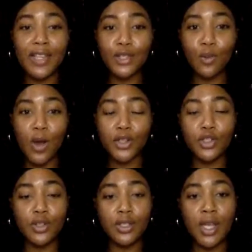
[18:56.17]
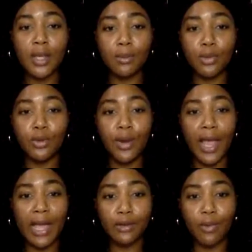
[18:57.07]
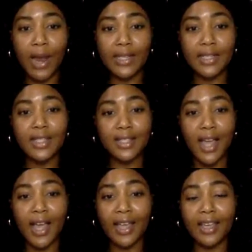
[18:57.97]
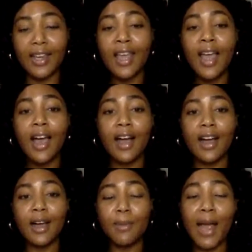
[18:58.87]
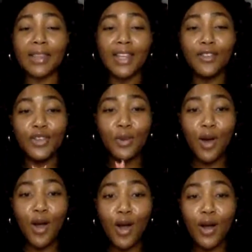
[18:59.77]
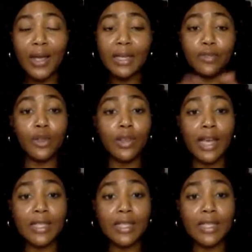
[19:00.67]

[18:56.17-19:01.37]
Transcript: to watch your sun, moon, and rising sign. I love you all. And if you'd like